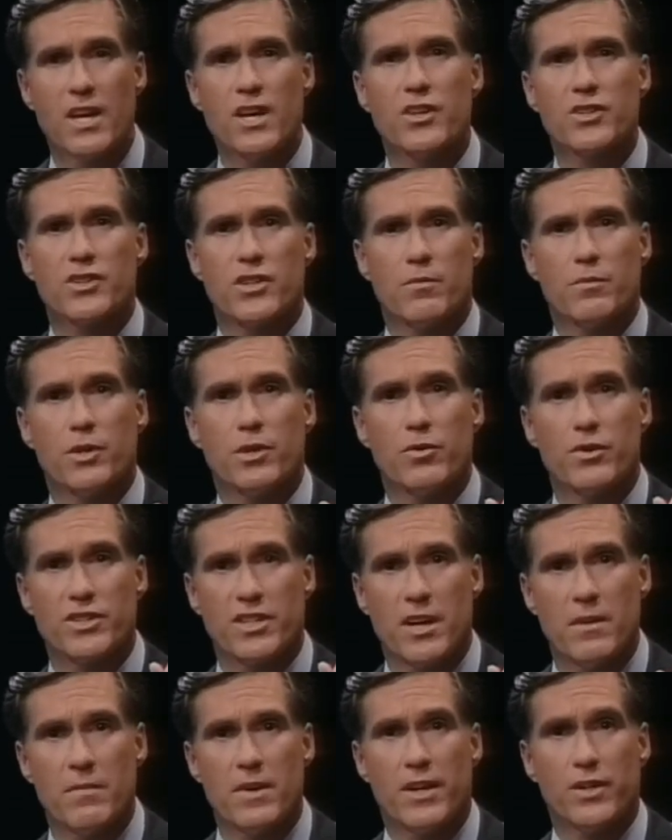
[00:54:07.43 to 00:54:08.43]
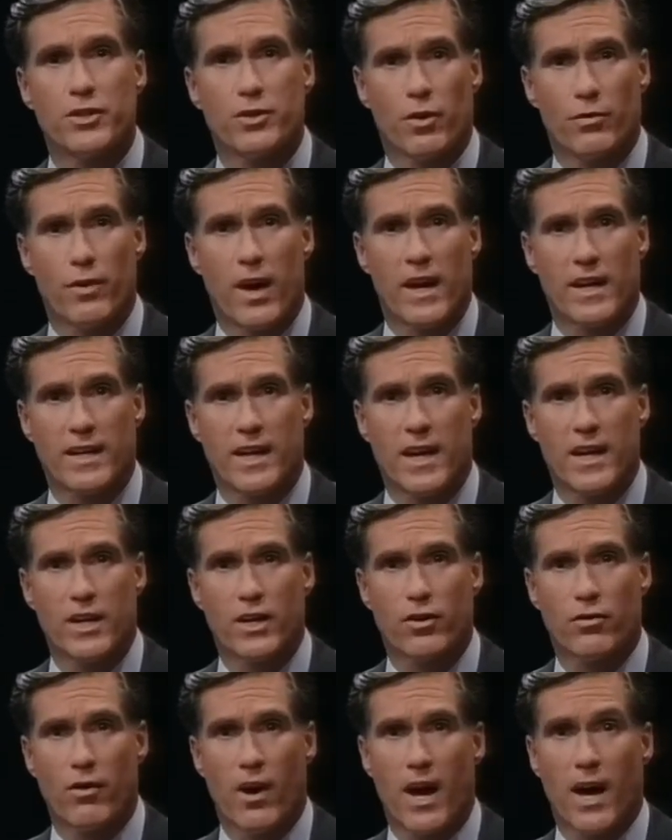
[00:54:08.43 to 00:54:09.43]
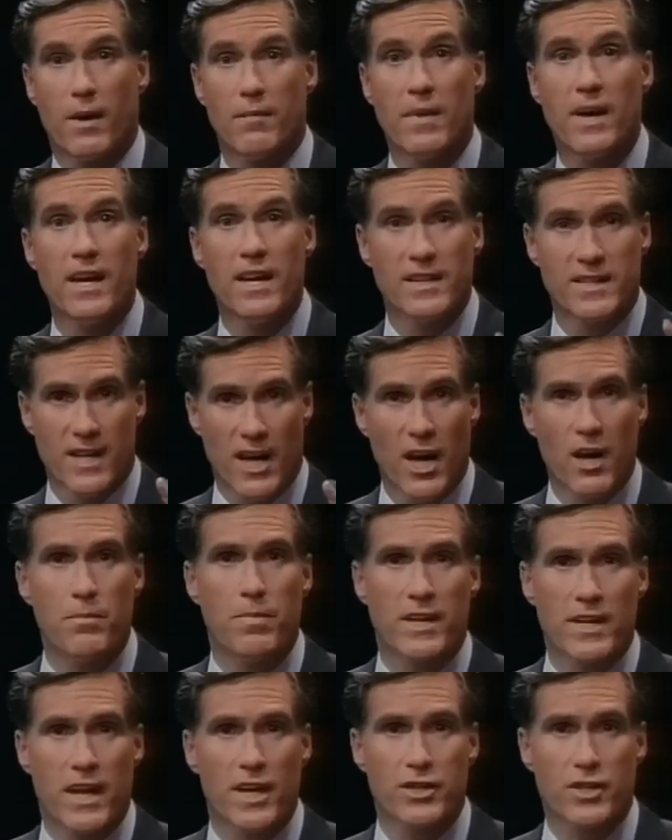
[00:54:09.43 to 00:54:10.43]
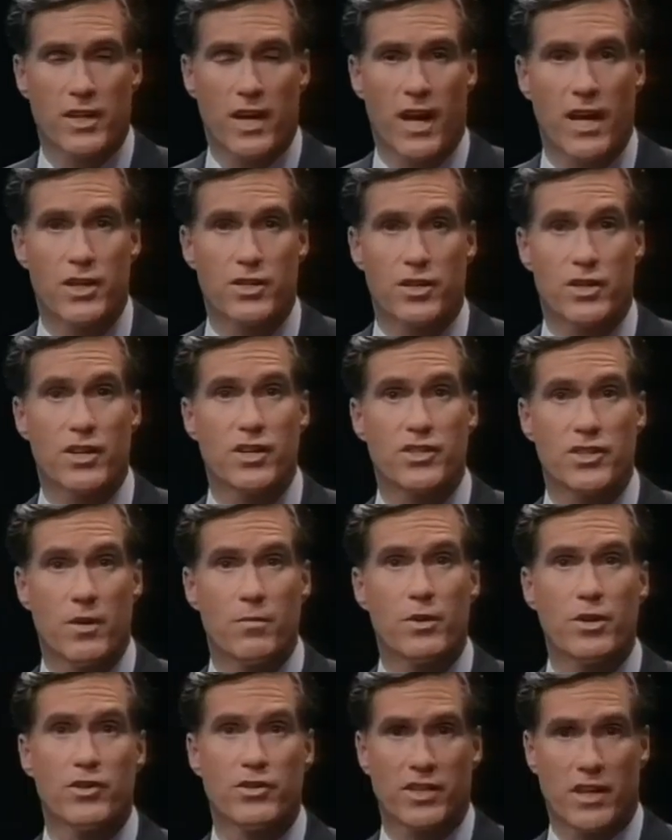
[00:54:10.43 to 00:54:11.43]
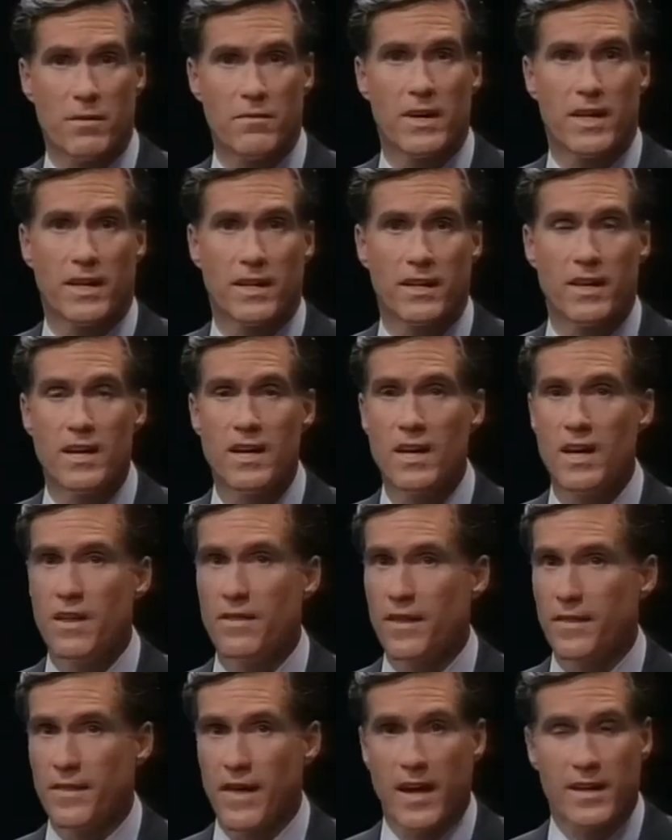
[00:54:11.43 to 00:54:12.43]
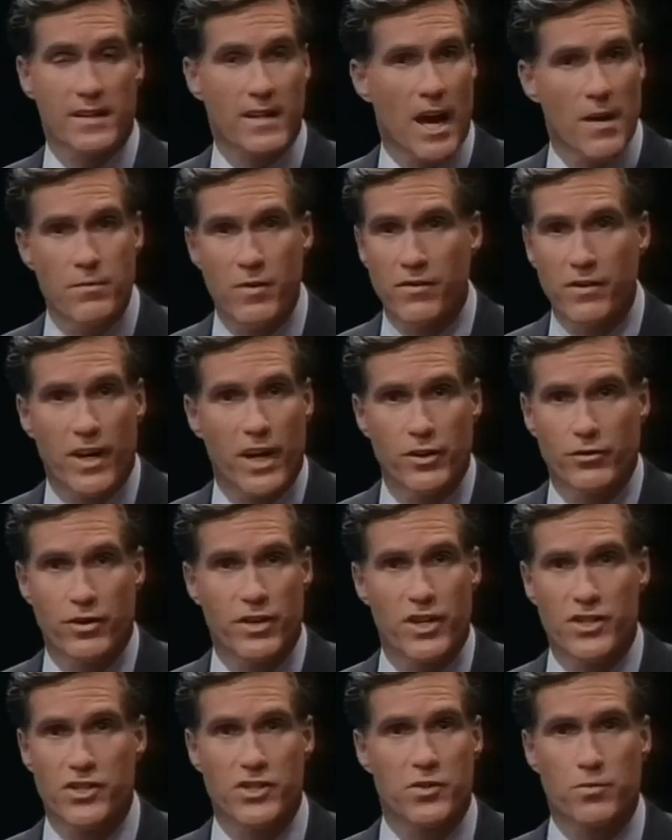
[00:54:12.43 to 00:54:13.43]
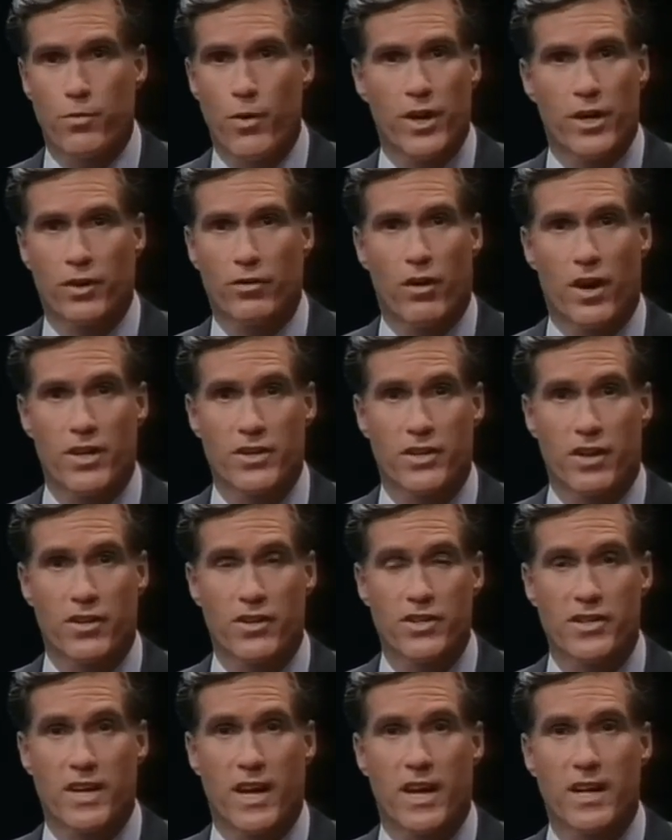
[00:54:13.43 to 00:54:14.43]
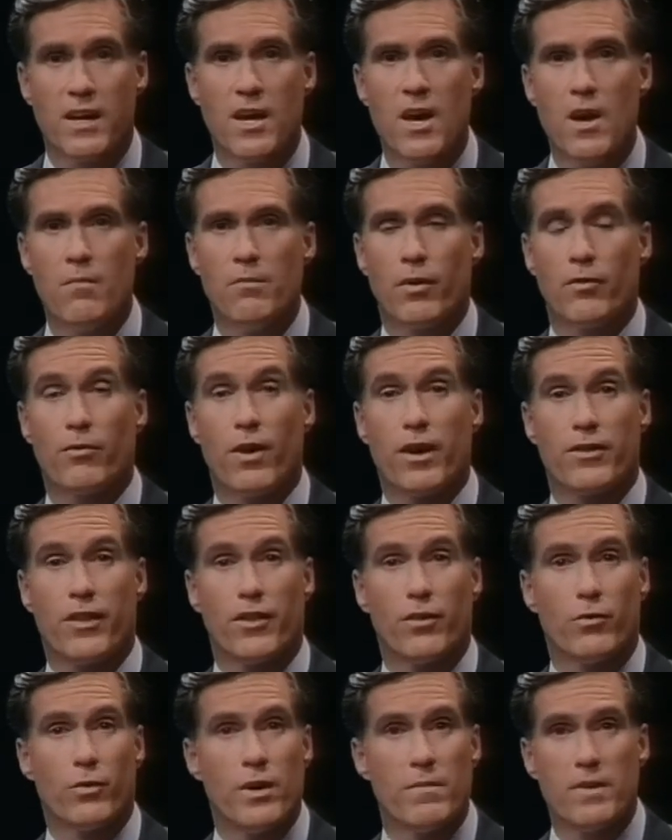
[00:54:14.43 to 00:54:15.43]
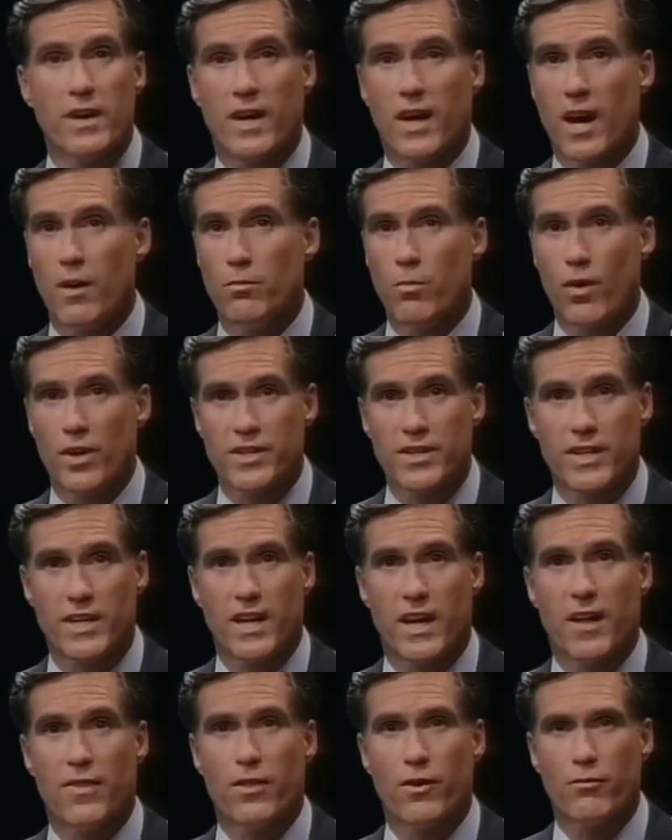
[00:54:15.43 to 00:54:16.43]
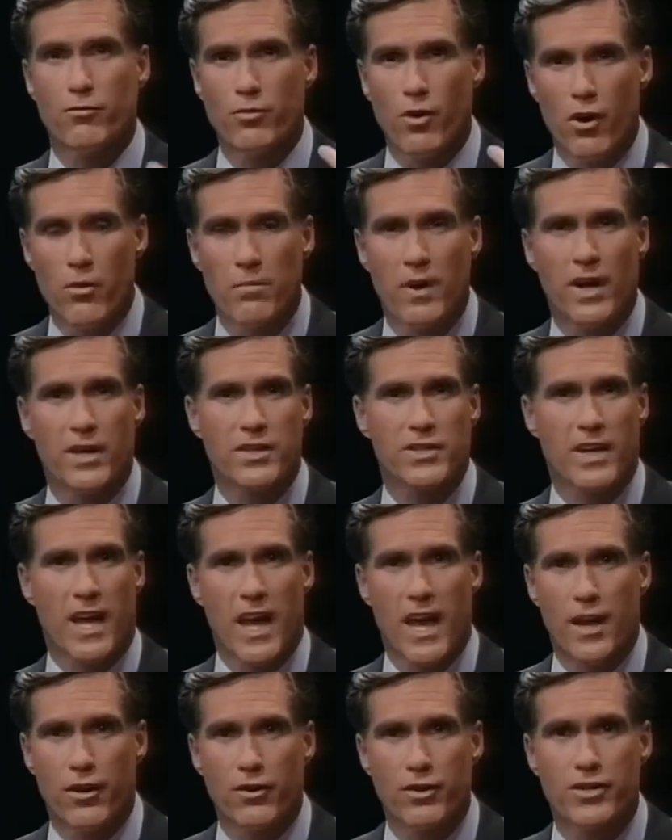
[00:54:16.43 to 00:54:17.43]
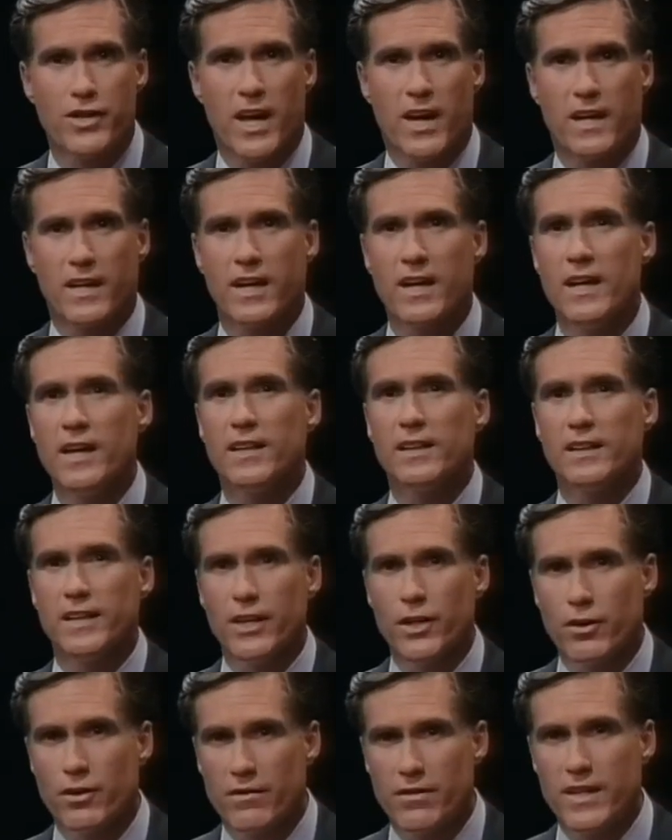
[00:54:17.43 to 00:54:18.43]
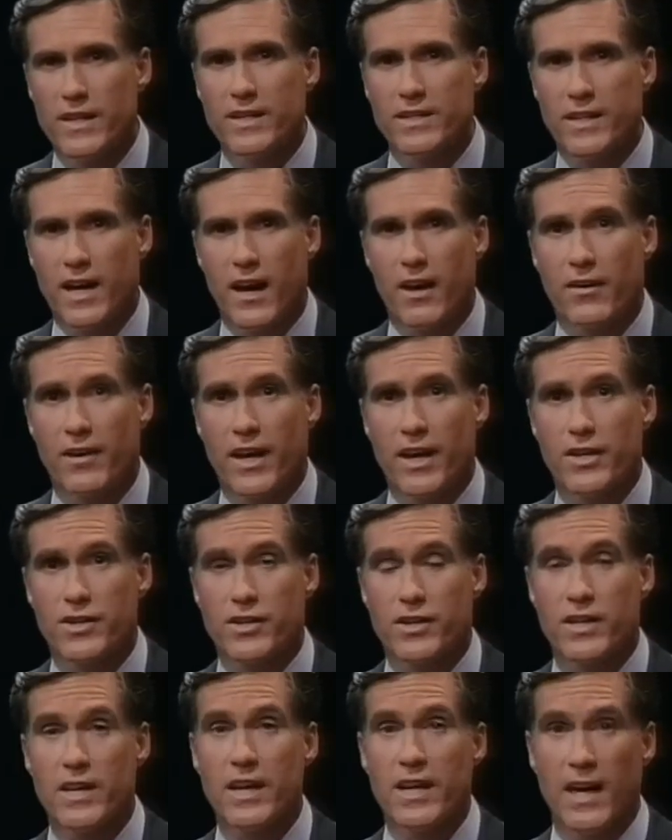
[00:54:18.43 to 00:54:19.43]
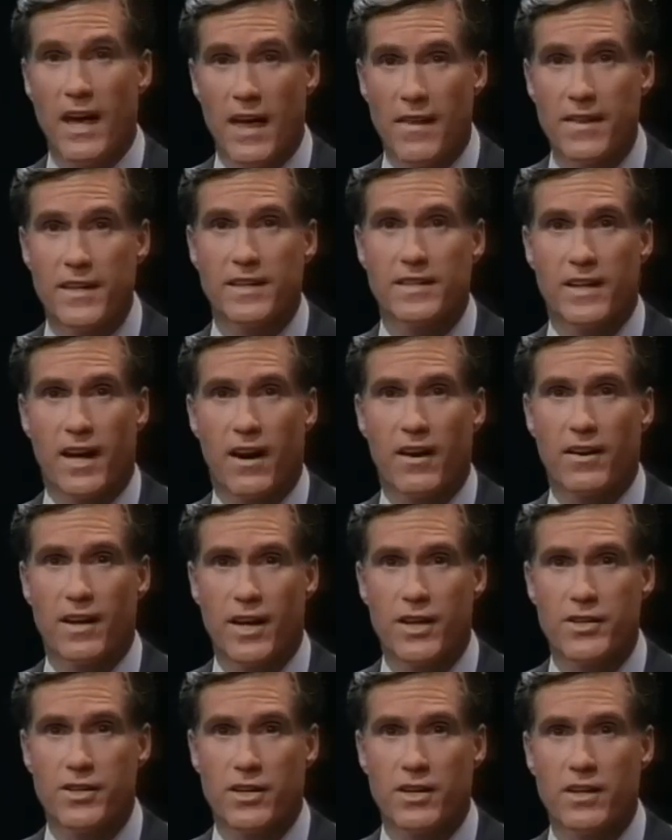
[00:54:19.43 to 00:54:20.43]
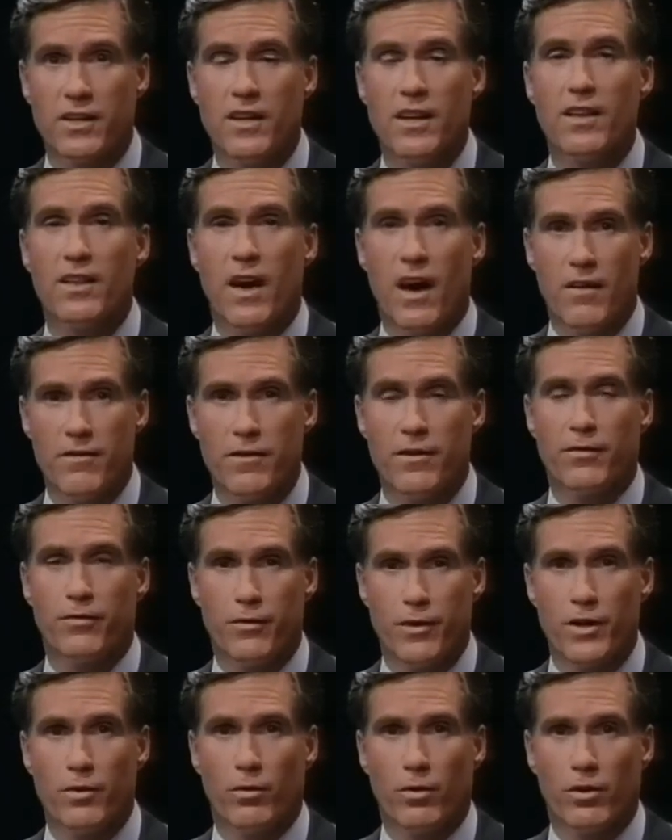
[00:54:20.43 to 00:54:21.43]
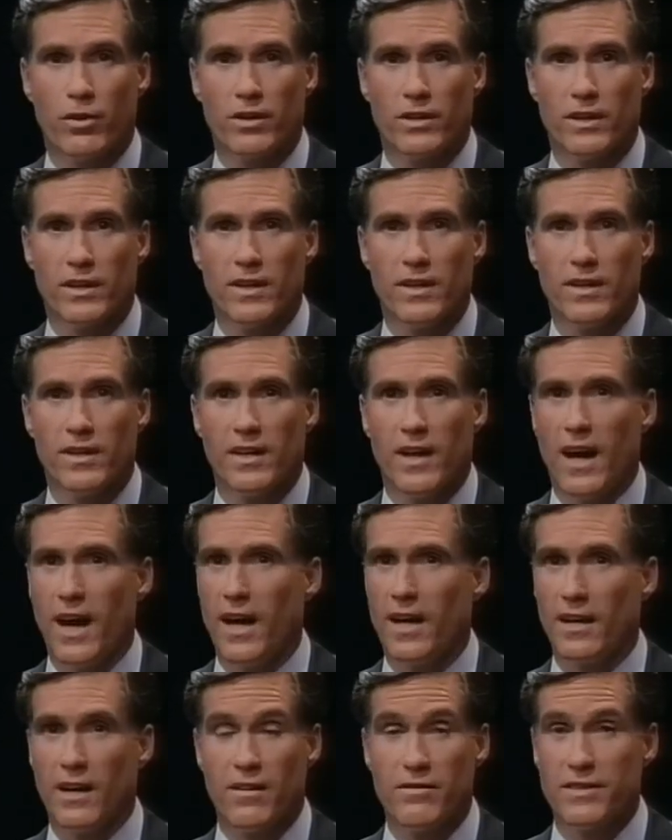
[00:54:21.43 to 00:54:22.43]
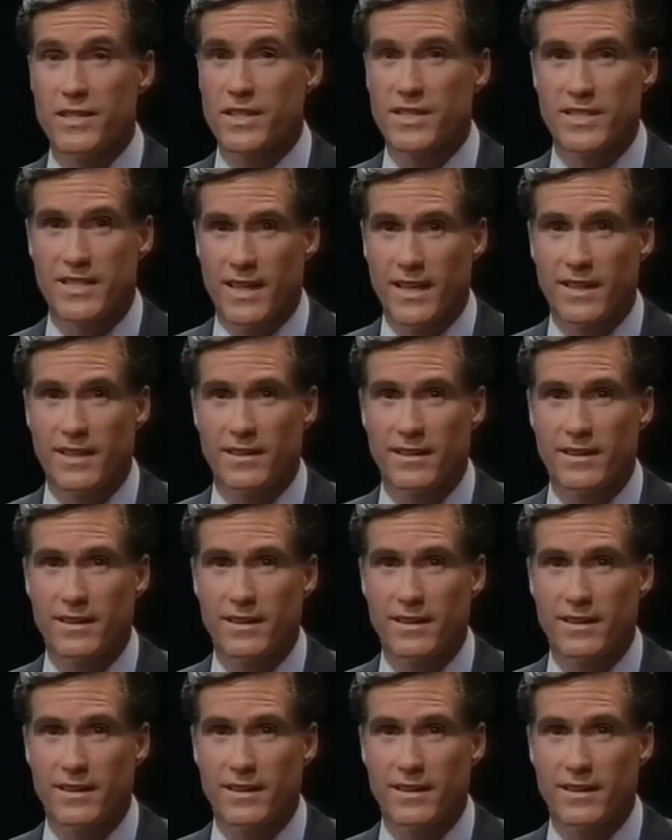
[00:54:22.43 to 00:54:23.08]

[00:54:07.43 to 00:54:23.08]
someone who is committed to eradicating crime, to helping education, someone who's committed that type of country doesn't spread across our state, but rather that we become once again the robust, energetic leader of the entire nation and the entire nation of the free world. I love this state.